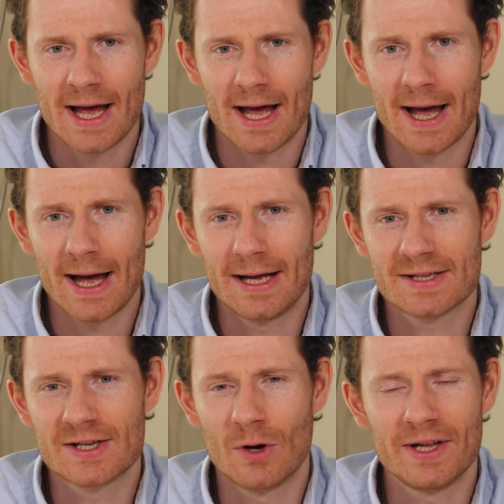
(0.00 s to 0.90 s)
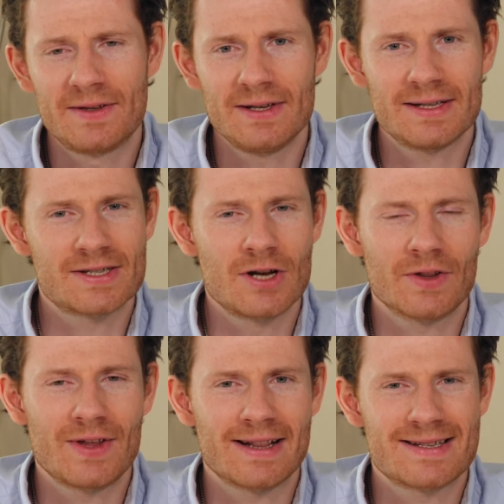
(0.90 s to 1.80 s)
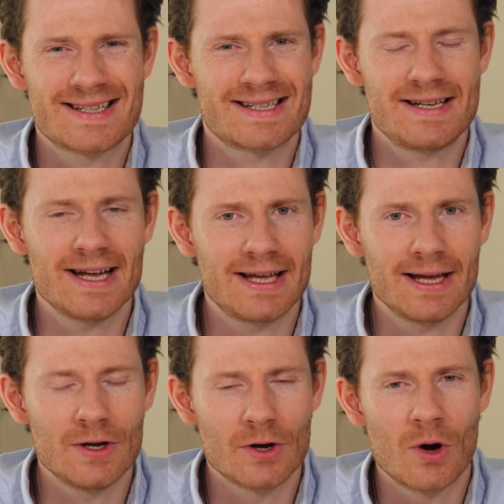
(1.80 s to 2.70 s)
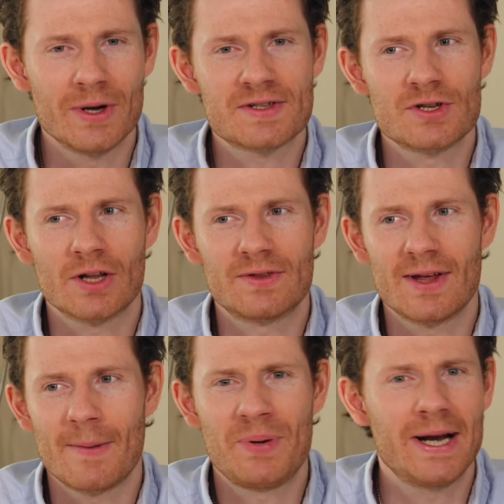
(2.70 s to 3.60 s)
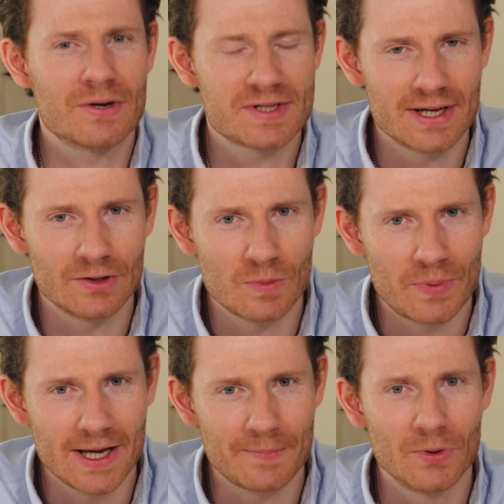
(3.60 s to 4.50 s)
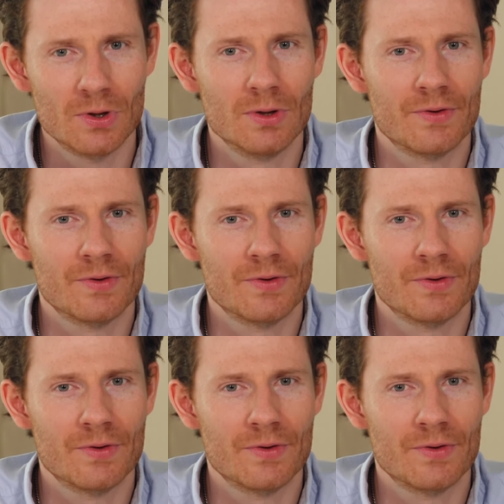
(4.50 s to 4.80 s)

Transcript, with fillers: uh, so it, it's not that sticky, you know, it's not uh, piercing to people.